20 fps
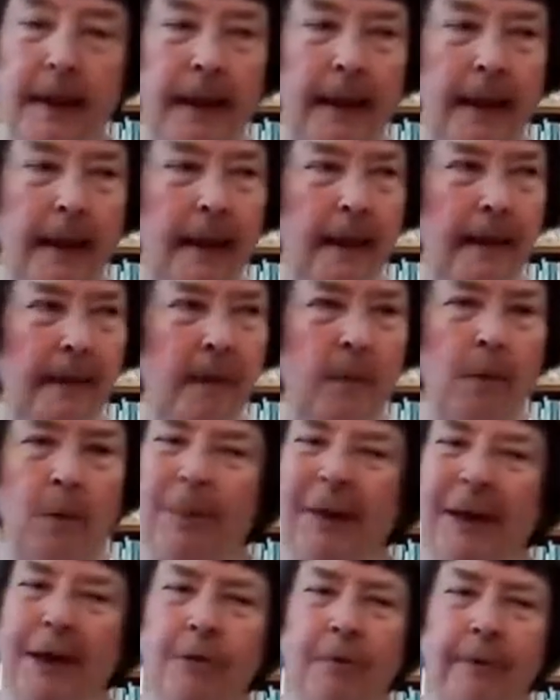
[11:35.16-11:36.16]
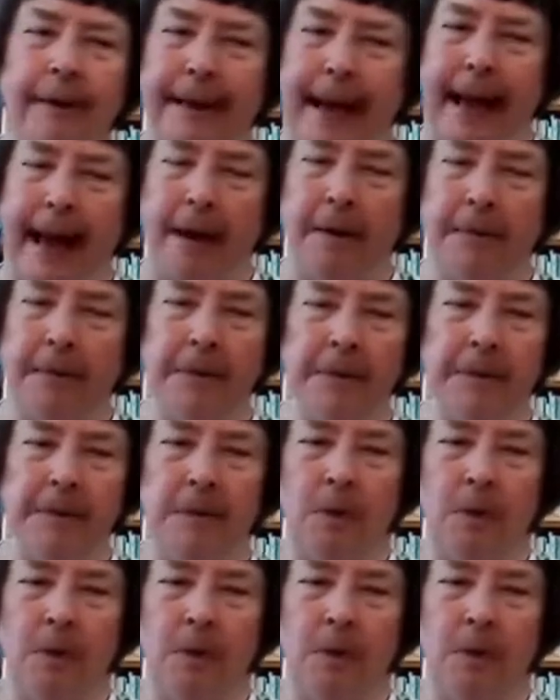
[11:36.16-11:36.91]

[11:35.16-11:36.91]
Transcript: And they were petering out,